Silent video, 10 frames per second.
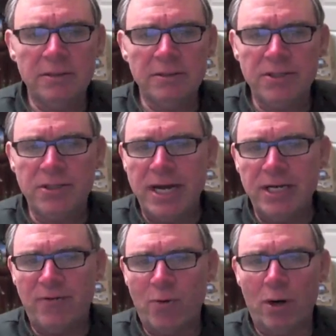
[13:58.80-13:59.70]

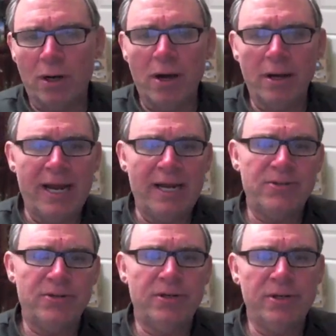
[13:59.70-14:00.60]
stage 4 lung
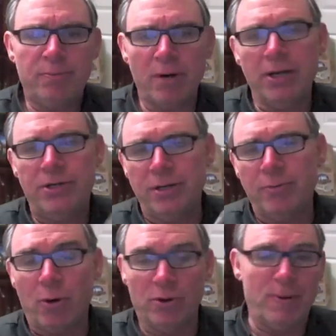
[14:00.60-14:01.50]
cancer and you probably shouldn't.
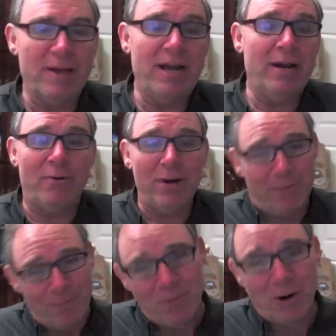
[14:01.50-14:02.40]
Of course, by then it
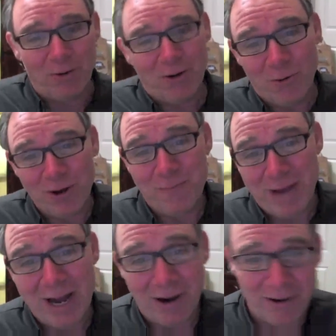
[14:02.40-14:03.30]
wouldn't matter